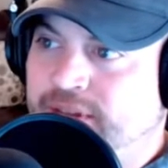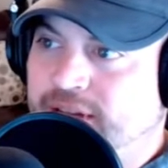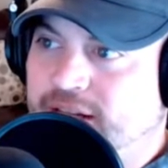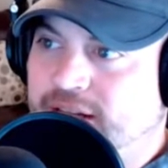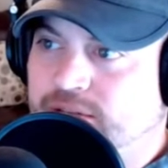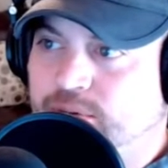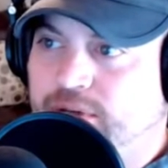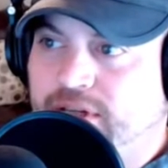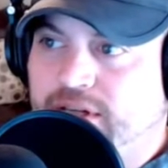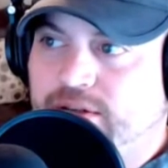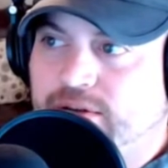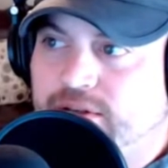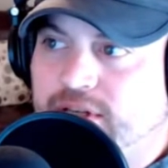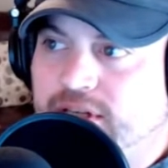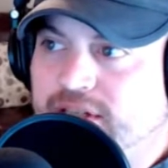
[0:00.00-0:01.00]
It's really
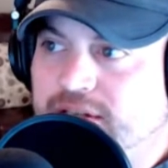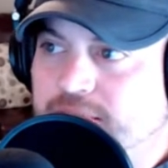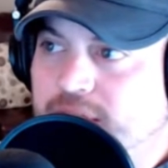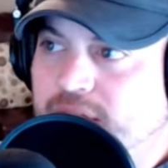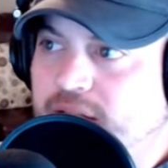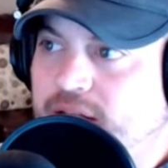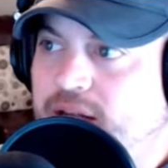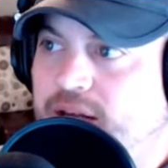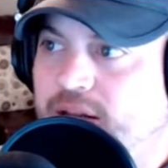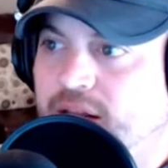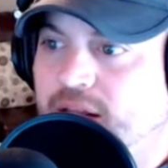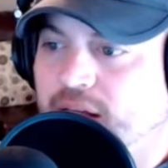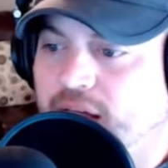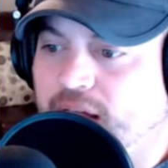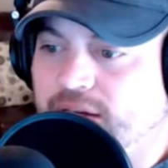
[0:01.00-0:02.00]
interesting to me
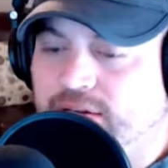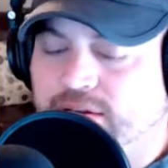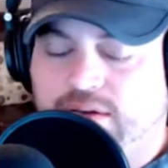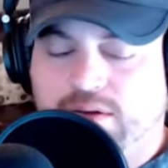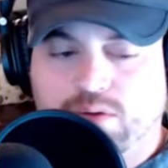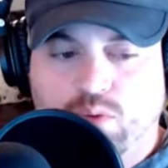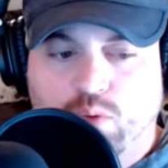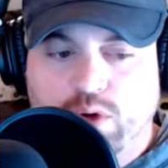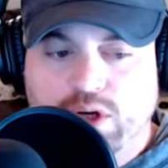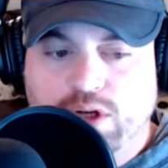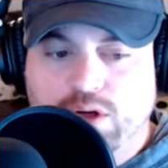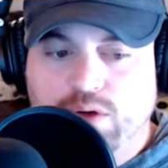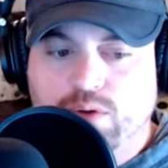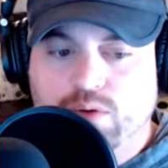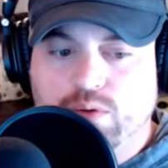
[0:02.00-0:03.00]
that when
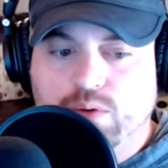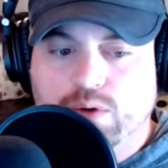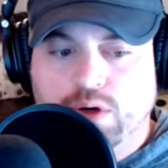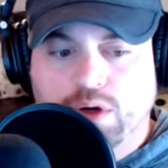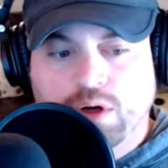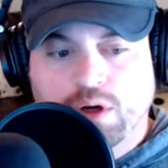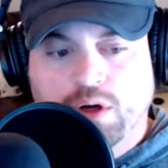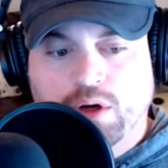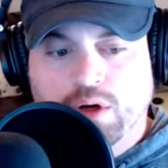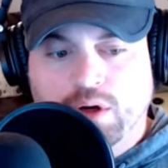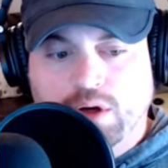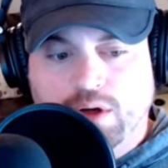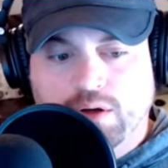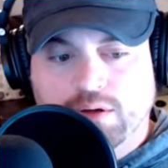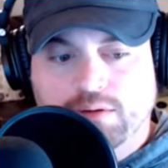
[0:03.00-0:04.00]
you
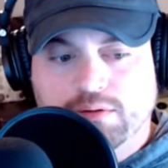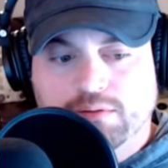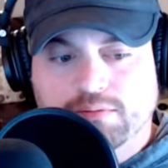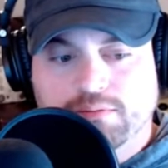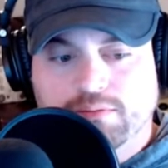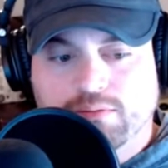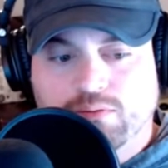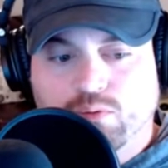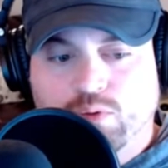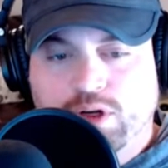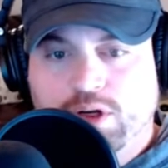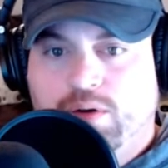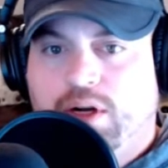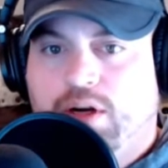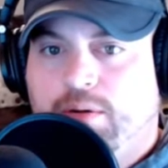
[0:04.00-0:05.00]

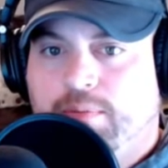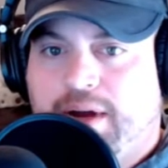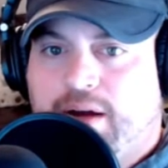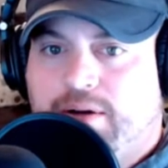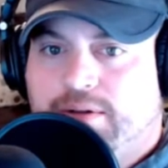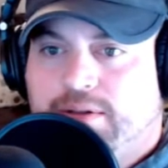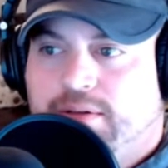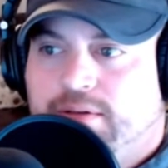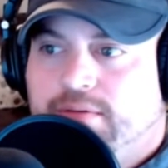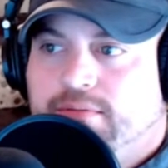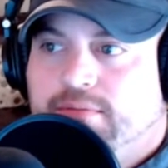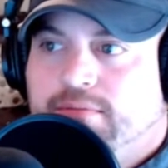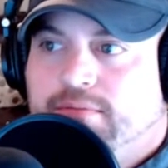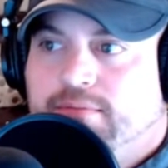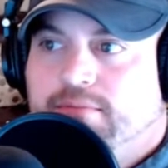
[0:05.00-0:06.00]
hear about
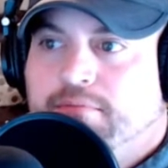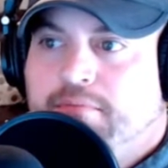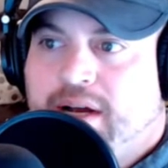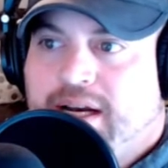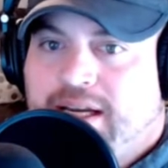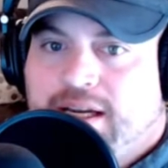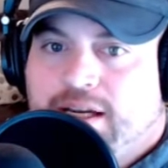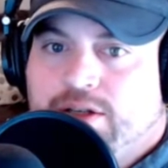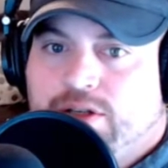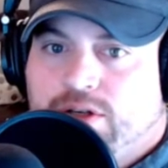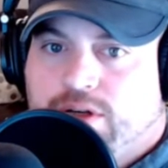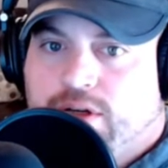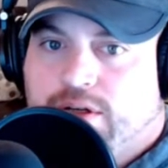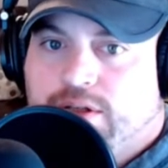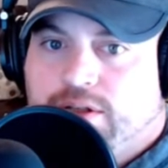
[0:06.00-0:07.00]
money in
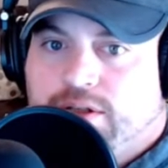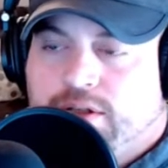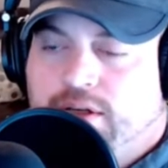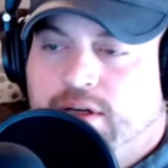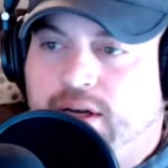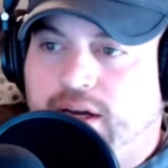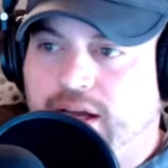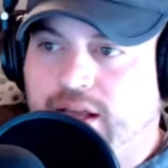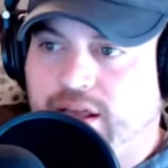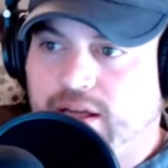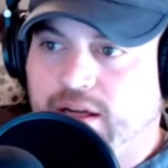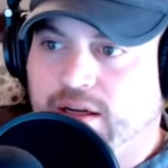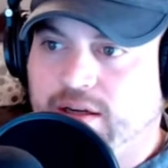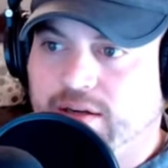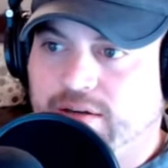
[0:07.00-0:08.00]
church, I
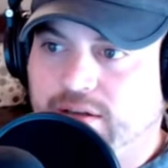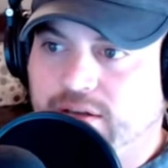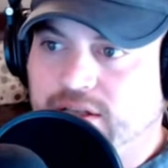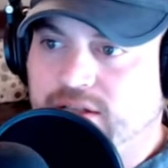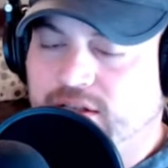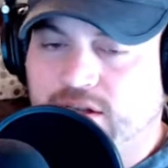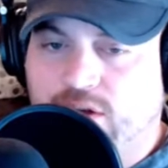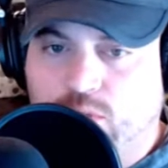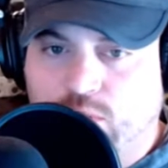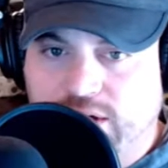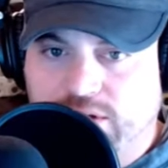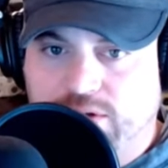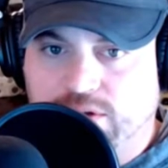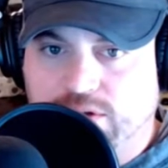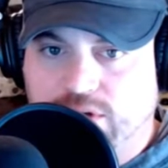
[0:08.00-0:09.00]
think, at least in the
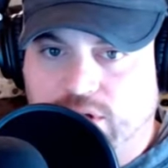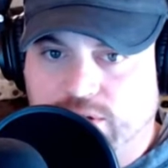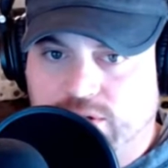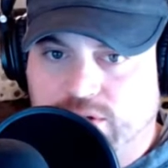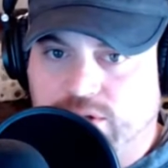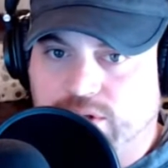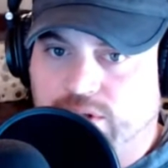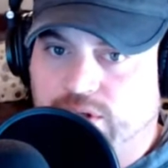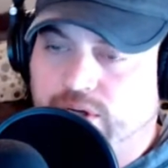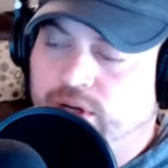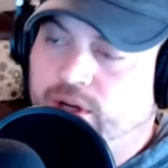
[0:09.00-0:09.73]
Western culture,